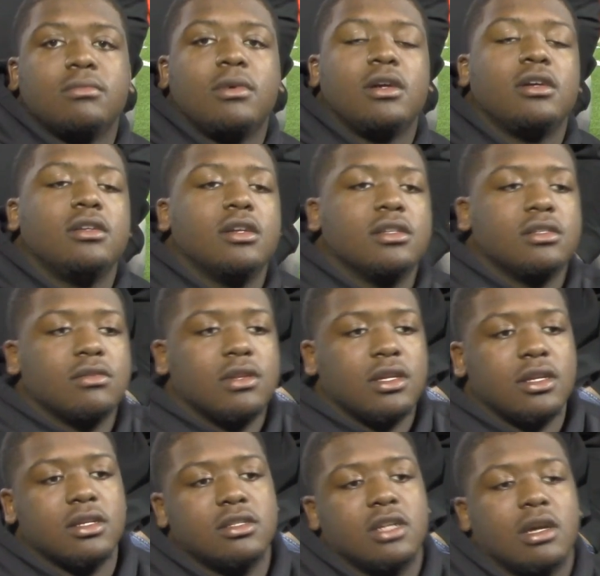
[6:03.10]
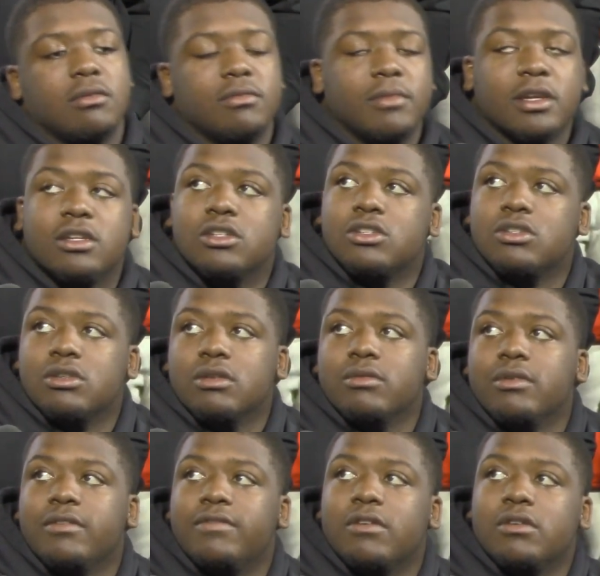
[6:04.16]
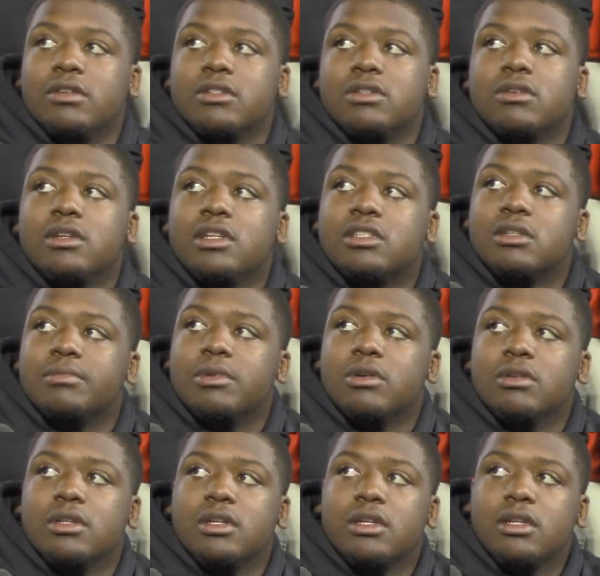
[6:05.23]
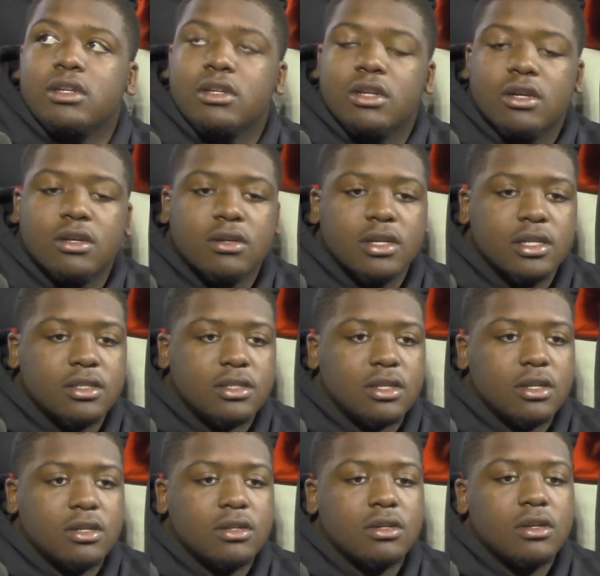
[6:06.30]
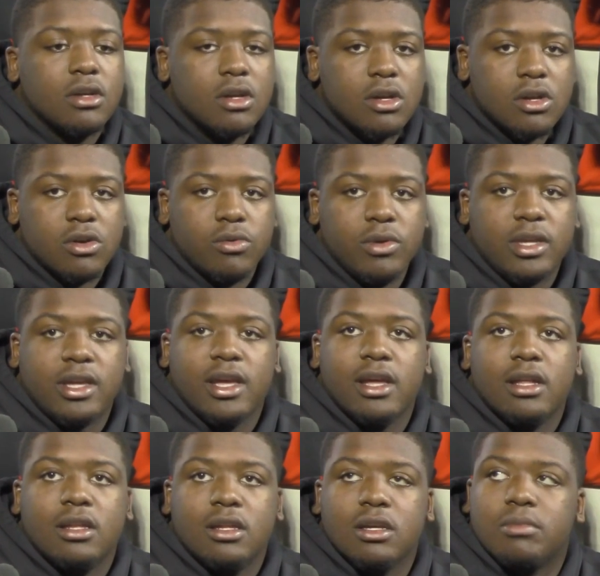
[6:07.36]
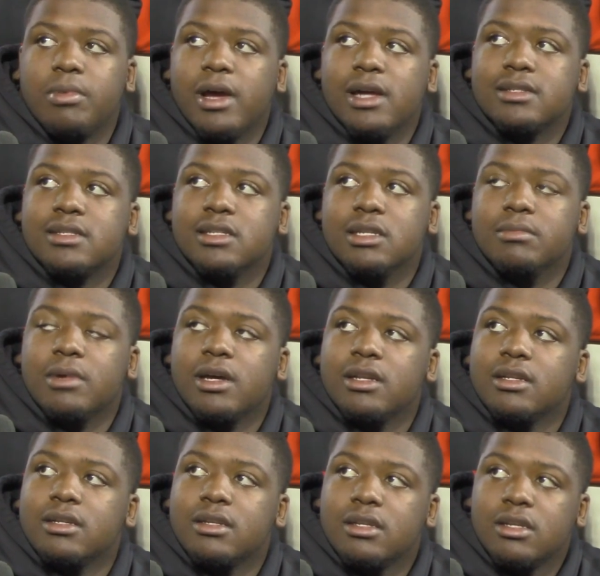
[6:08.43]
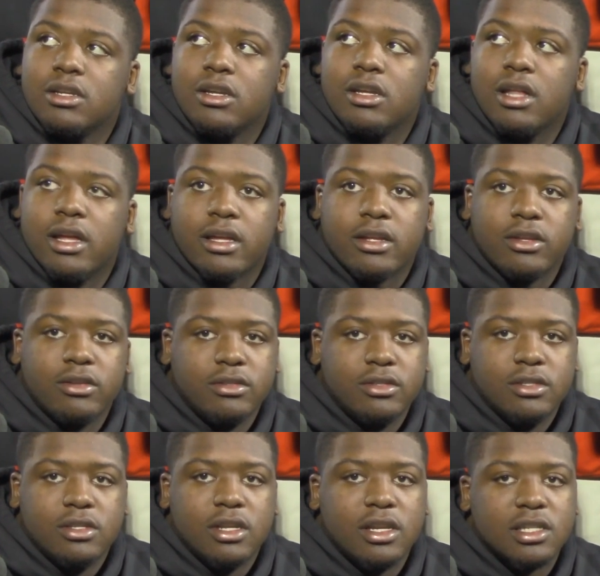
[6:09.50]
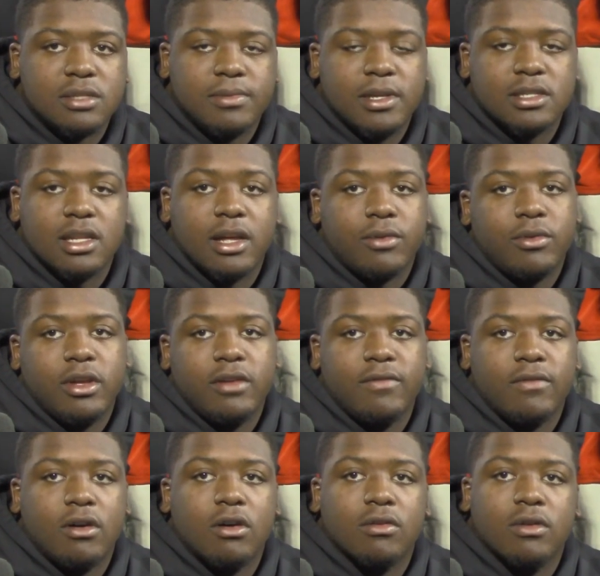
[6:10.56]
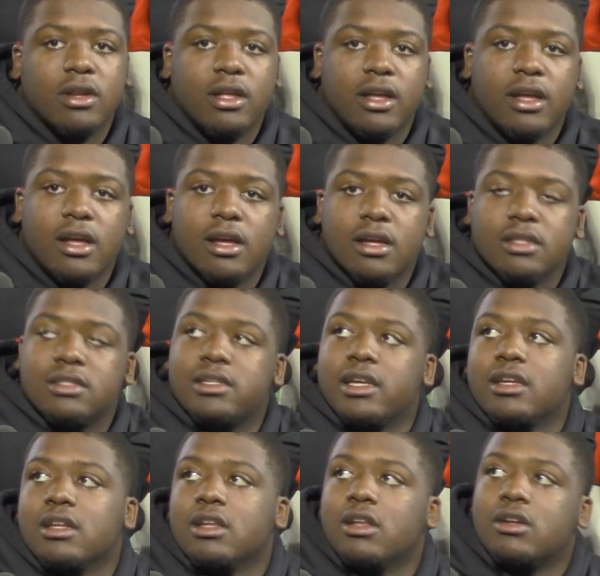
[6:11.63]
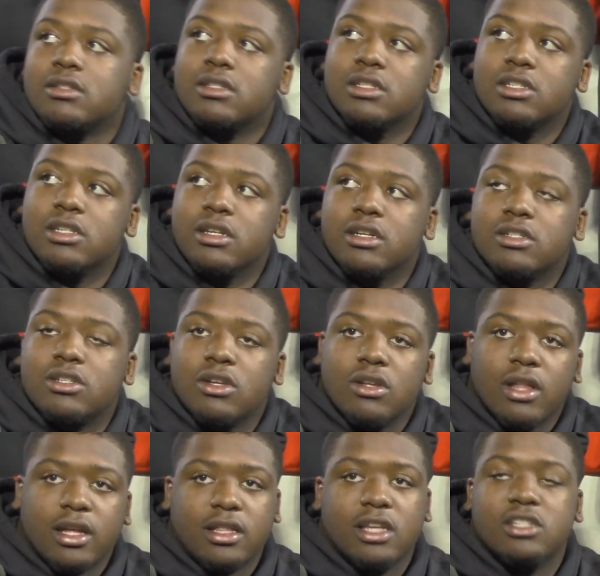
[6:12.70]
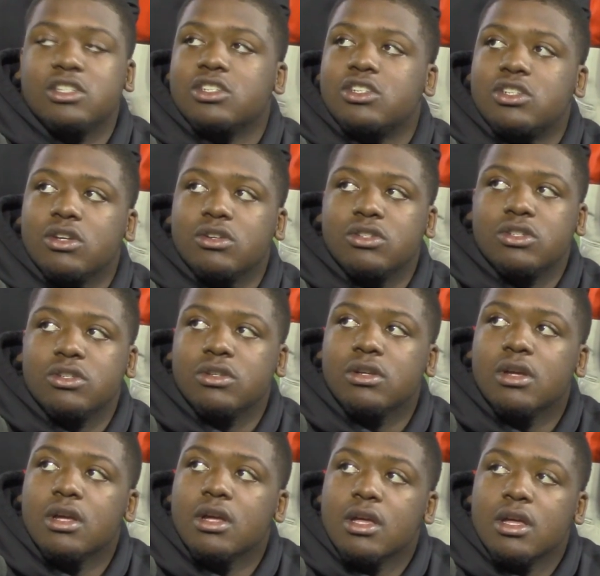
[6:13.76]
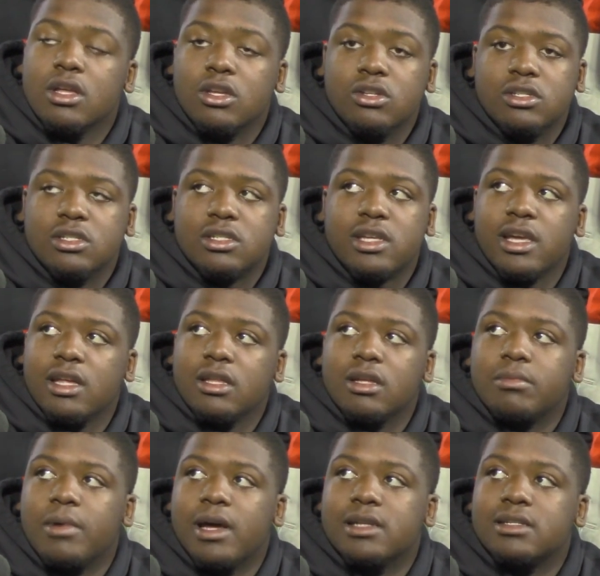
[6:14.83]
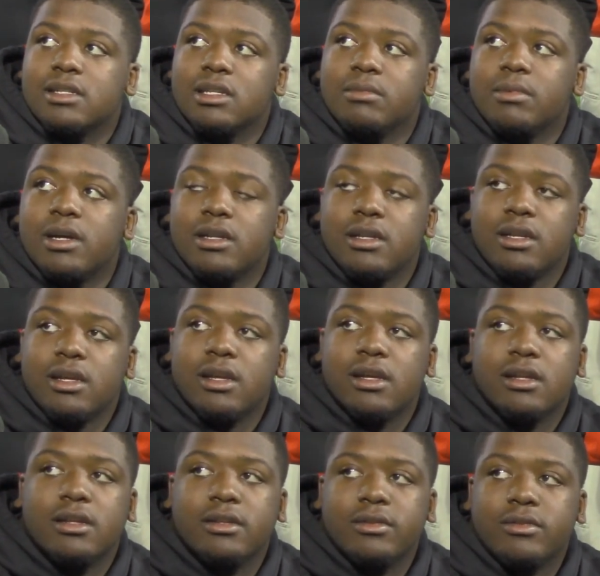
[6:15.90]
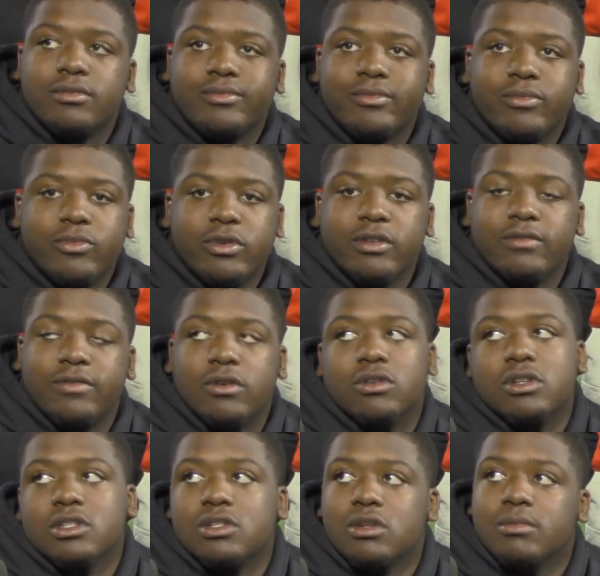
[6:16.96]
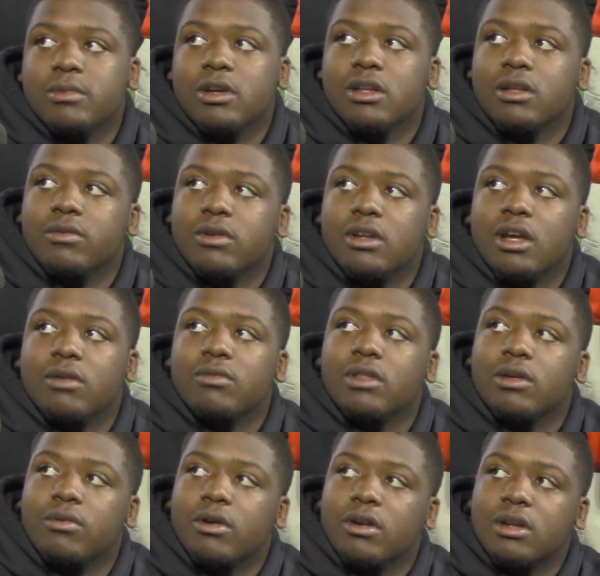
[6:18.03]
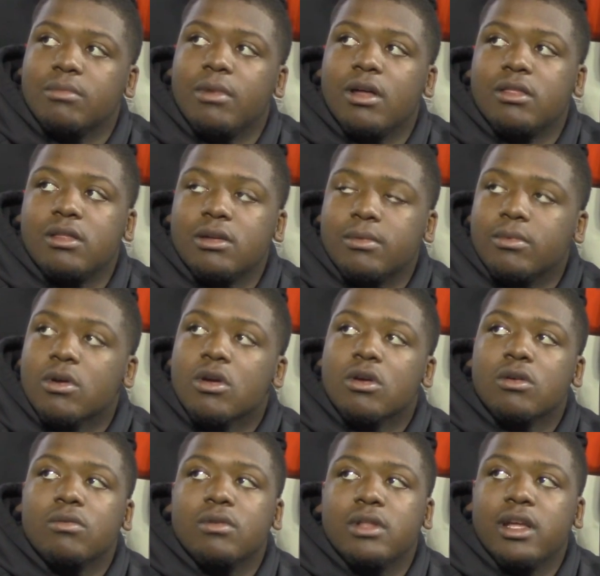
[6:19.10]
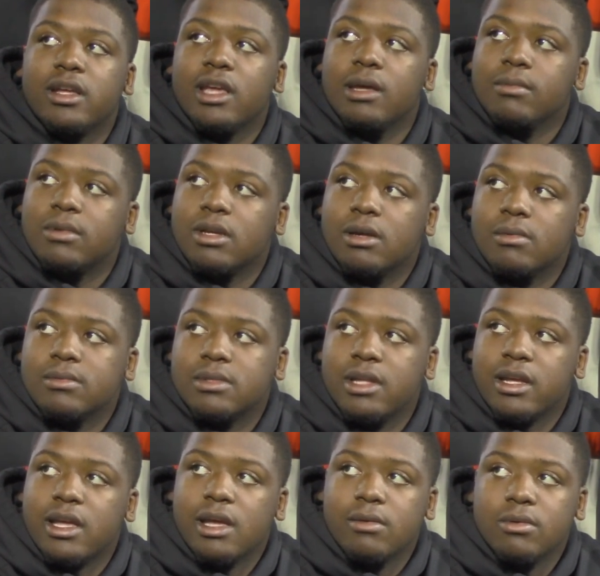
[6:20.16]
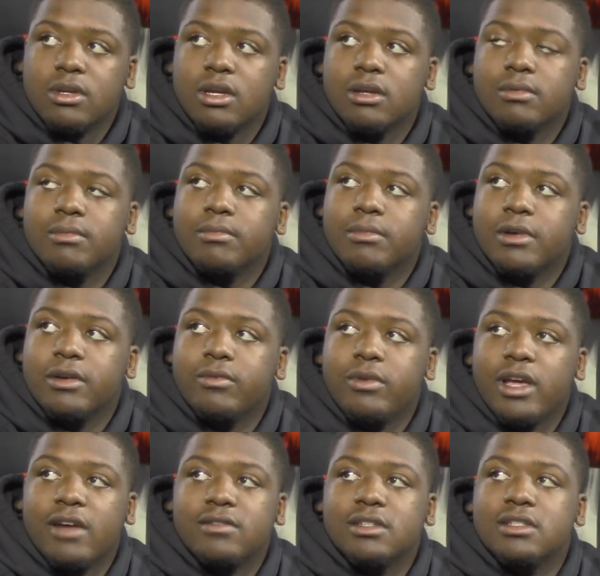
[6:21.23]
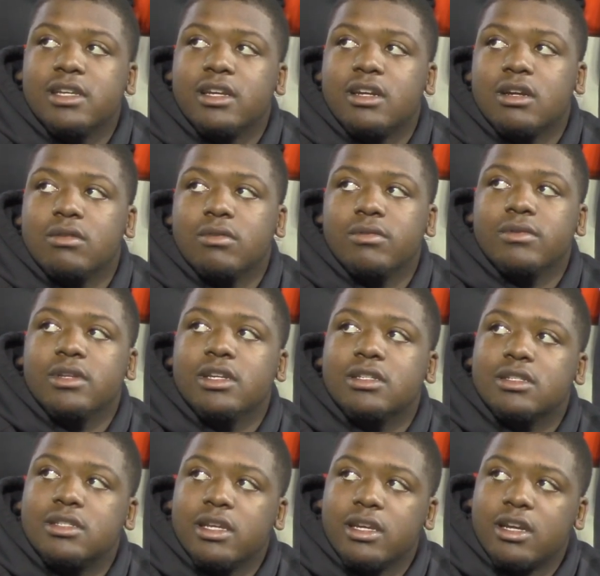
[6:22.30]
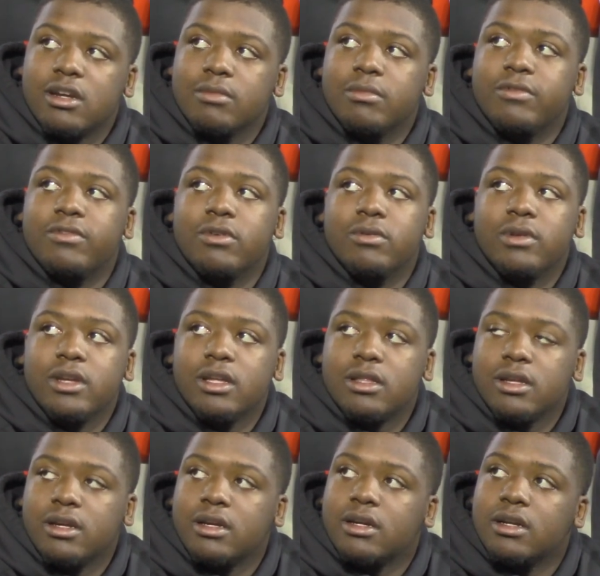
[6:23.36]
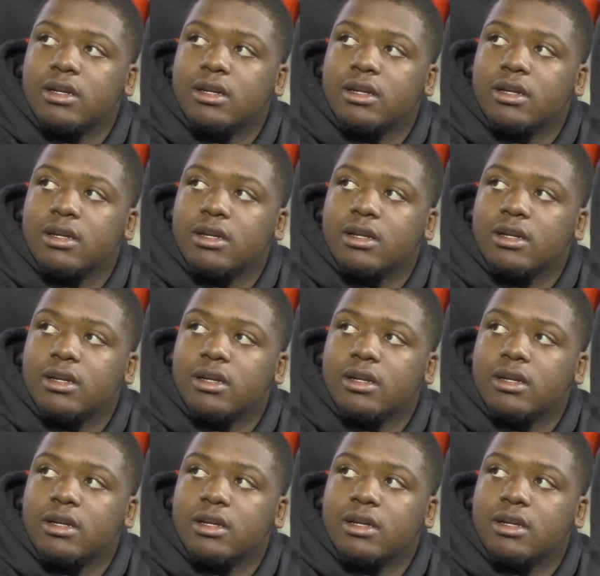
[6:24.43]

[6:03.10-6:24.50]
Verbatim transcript: Meyer does a really good job of making sure we focus on each opponent. You know, and so we can't look past anybody. Like, especially like we've already uh, taken a loss this year, so like that just shows you you just can't look past anybody. And we're focused on Maryland. We're not really worried about them. When that game comes, that game will come. But we have to take care of what we need to take care of before we get there.